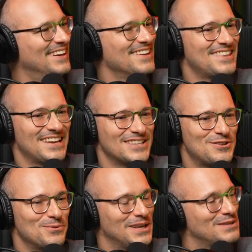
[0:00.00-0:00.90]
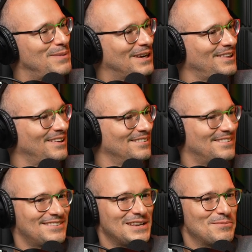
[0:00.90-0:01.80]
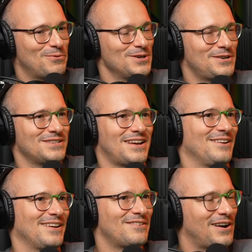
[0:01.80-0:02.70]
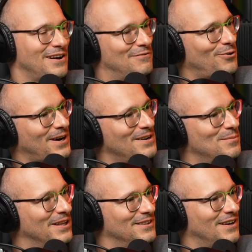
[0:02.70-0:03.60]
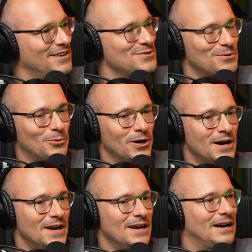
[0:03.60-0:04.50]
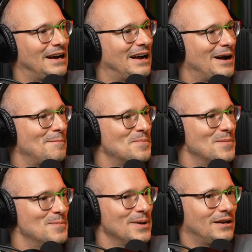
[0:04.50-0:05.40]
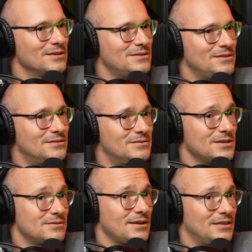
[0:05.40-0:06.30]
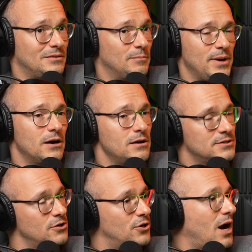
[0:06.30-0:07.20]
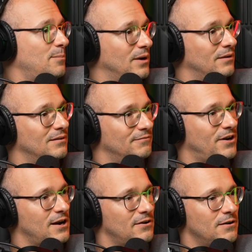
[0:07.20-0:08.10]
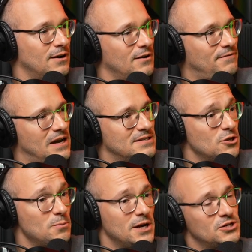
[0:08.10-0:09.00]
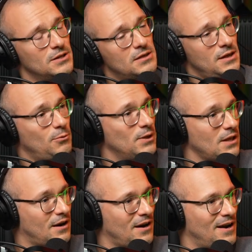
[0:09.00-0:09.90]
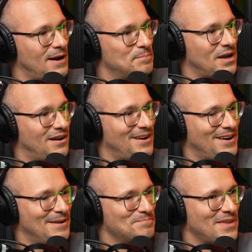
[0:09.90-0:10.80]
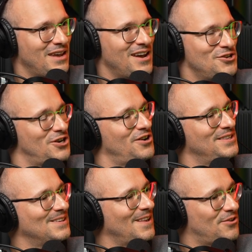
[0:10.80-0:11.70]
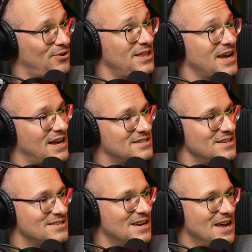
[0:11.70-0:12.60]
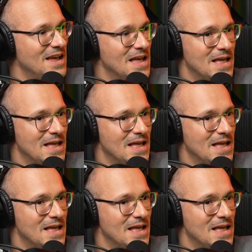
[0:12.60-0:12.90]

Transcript: things that you would expect in something which costs know, like 300 400 million dollars or more yeah. Um, because it just like the barriers are dropping very uh, fast and you mentioned the thing with like uh, uh, ai generated like 3d assets yeah